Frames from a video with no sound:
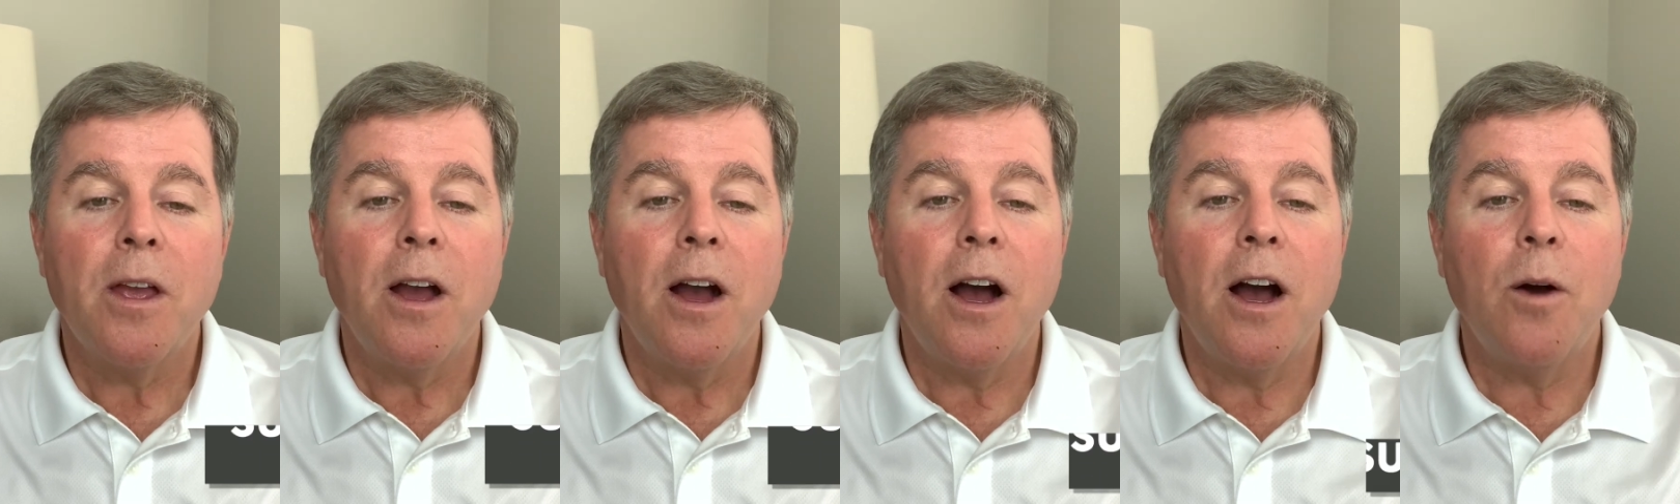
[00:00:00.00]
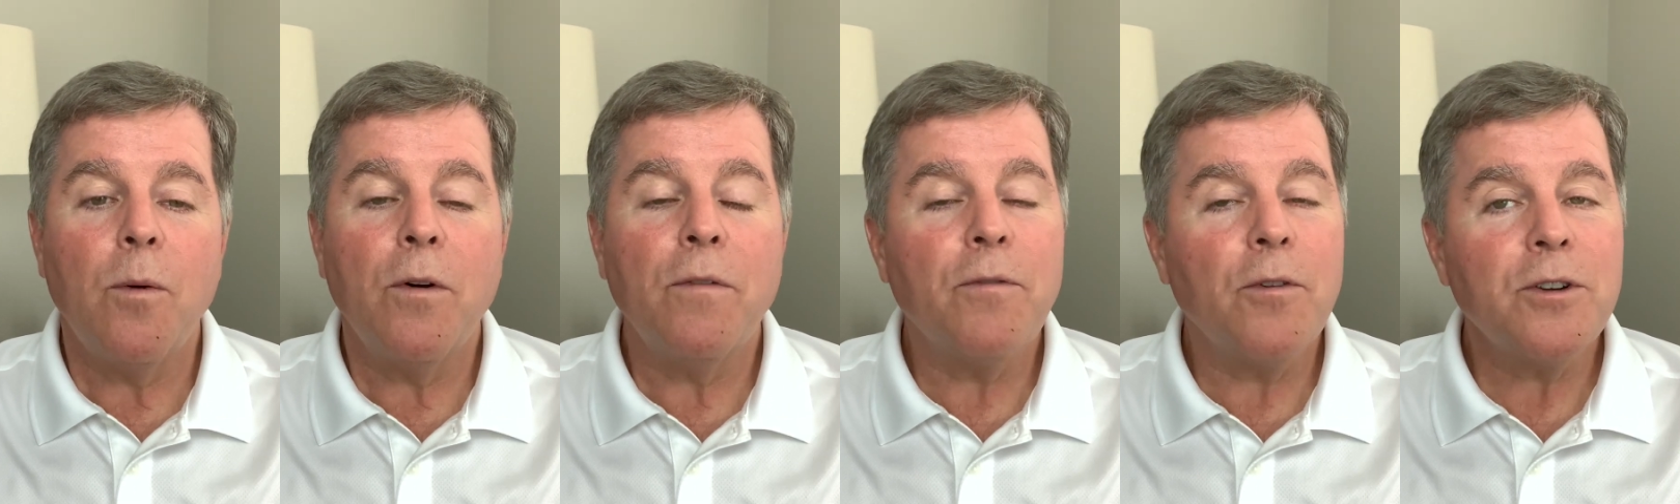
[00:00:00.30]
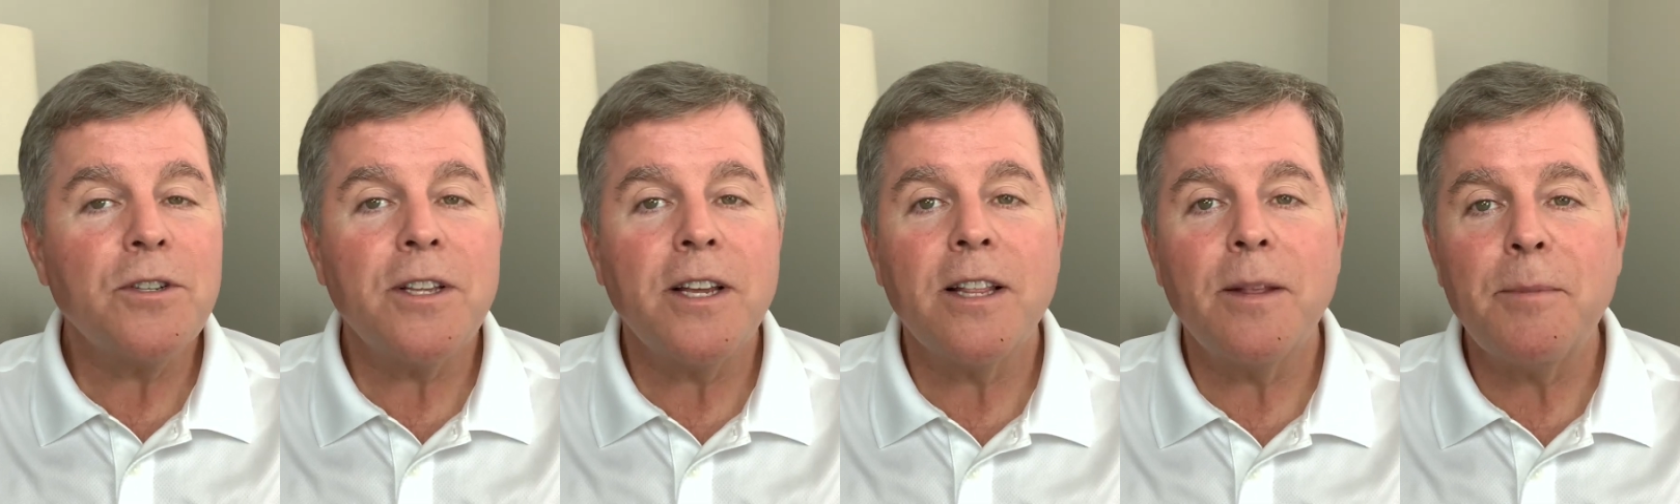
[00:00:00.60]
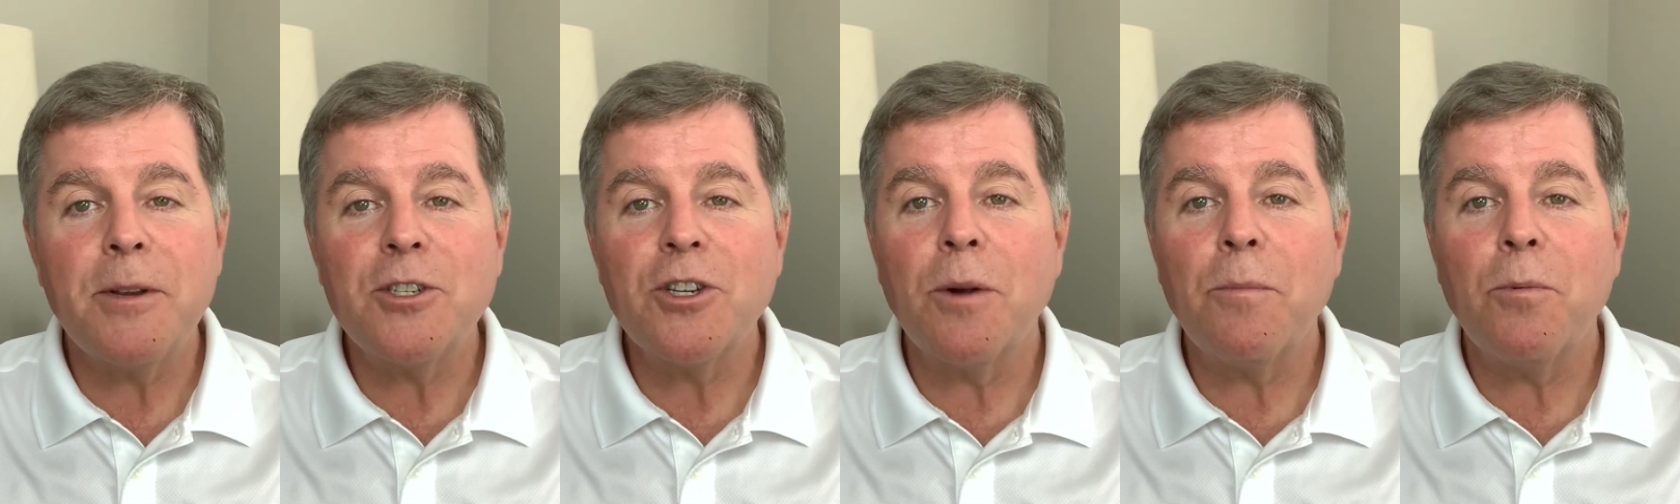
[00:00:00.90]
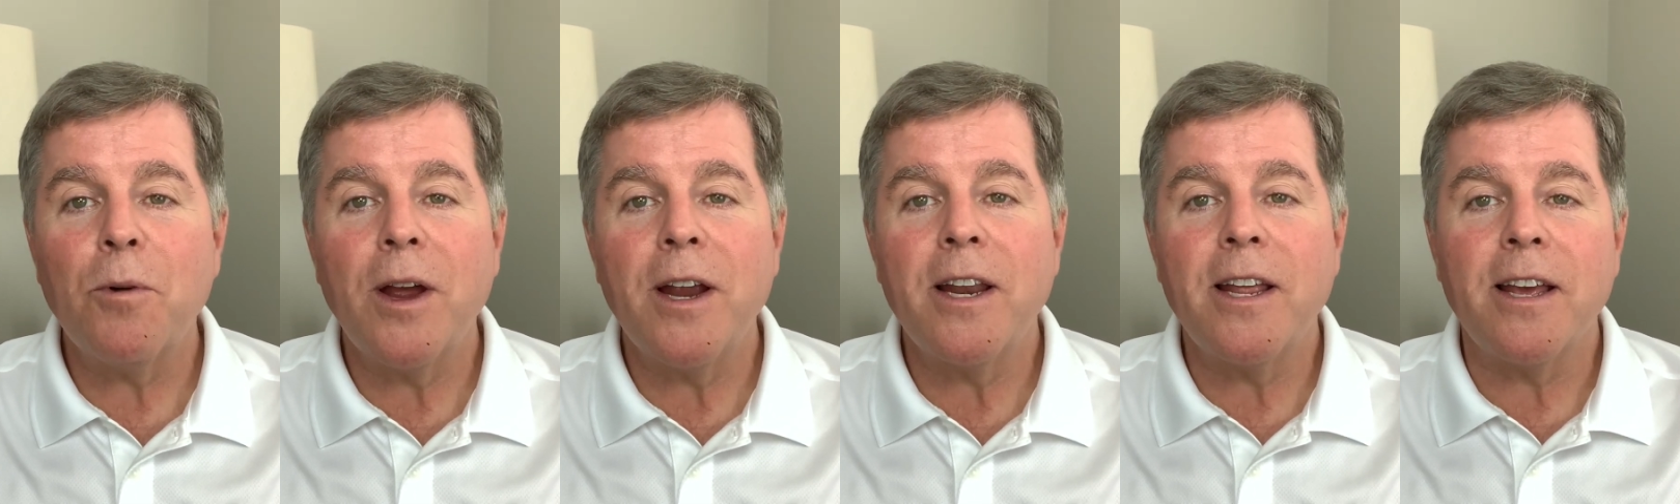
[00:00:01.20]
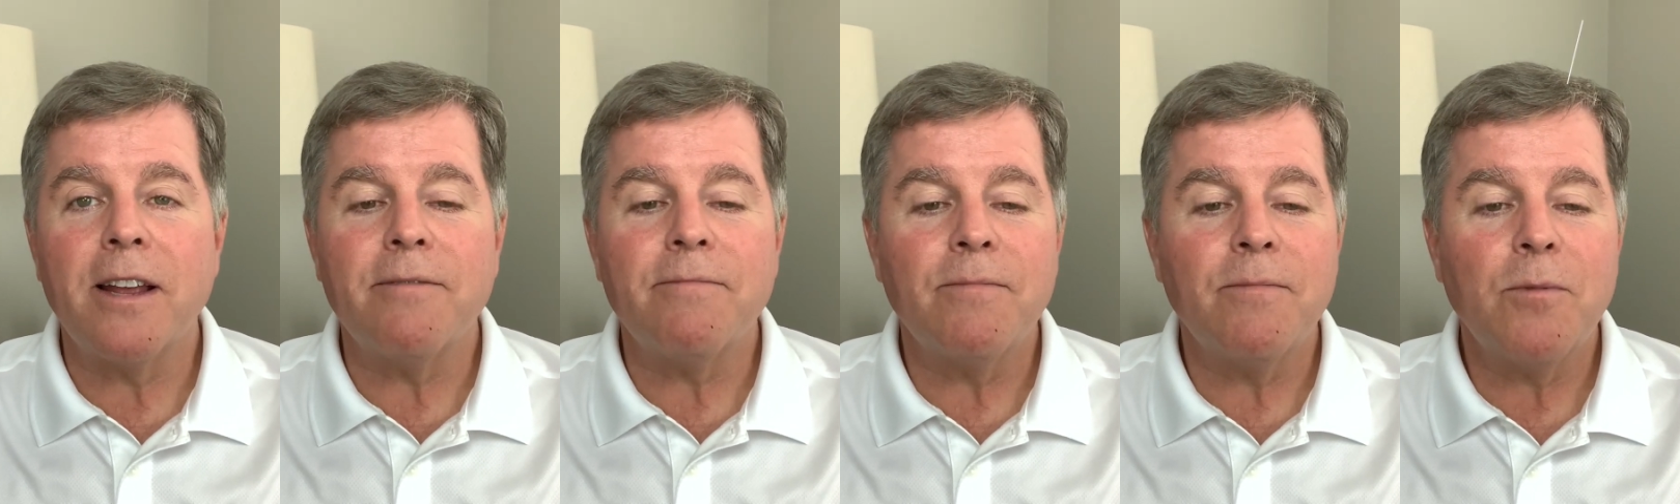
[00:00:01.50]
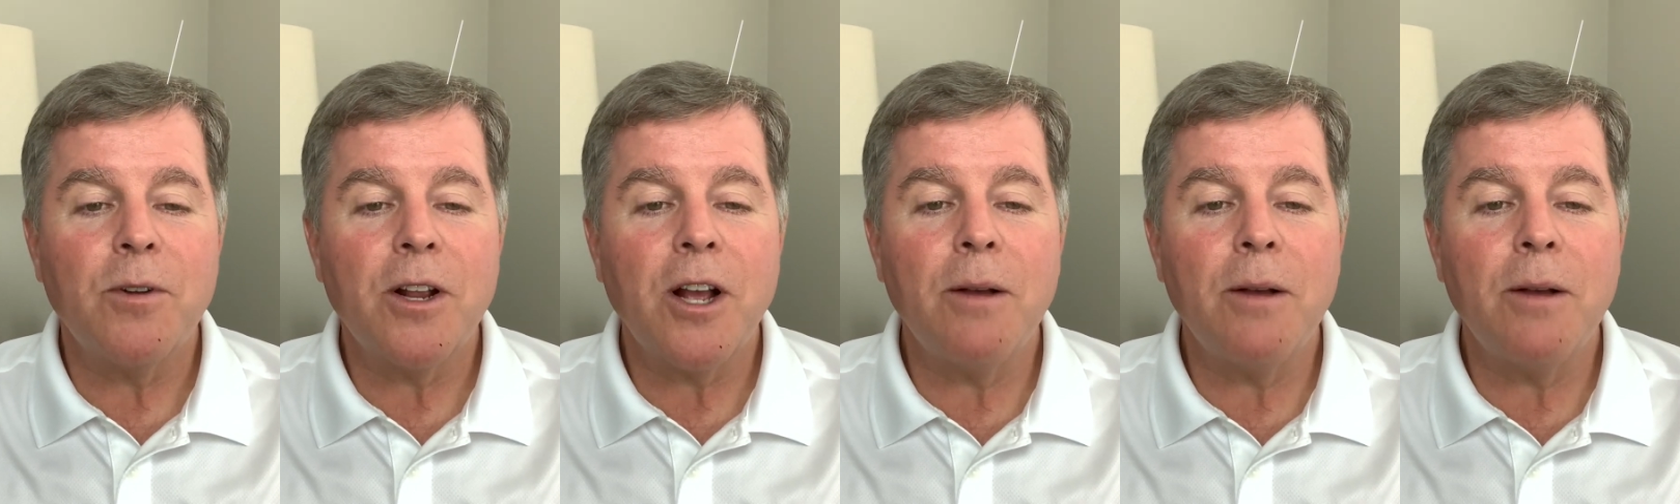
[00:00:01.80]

Well, first thing, let me jump right in. When it